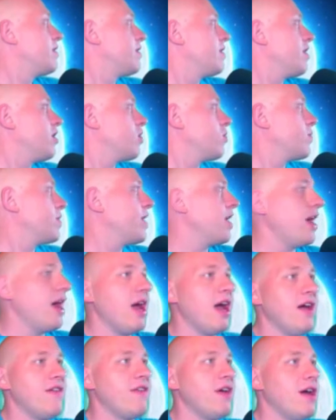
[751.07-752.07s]
Here we
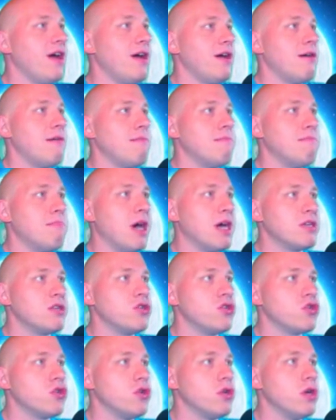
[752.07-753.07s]
have
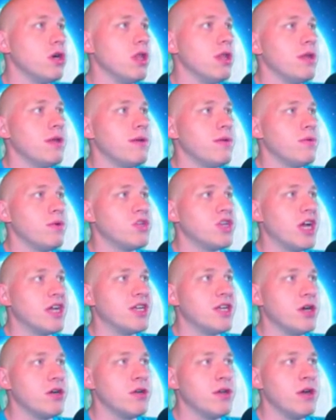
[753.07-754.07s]
Banjul, which I
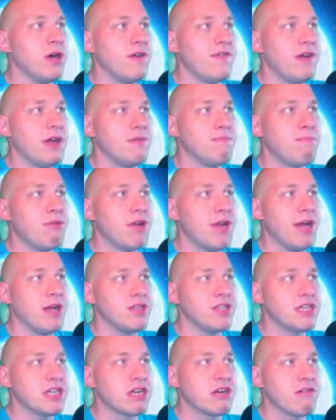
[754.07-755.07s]
don't know if I'm
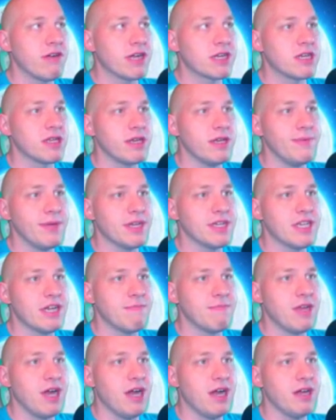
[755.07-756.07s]
pronouncing correctly because
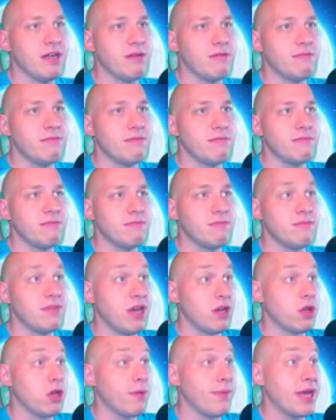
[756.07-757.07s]
not
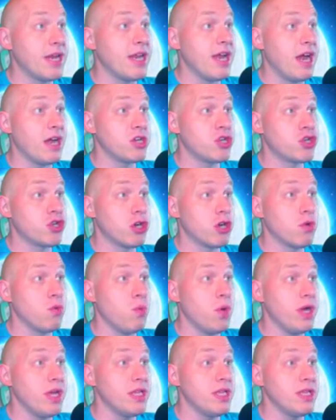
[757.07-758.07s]
only am I not sure
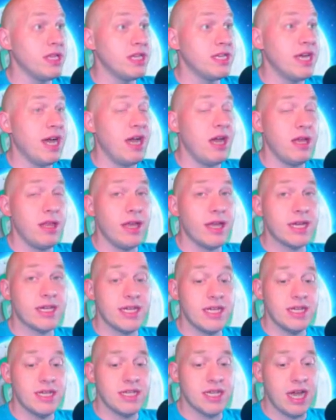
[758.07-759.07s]
what the
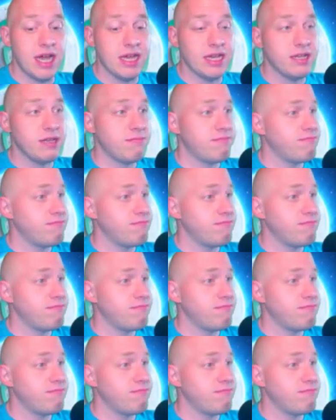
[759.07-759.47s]
dialect is, I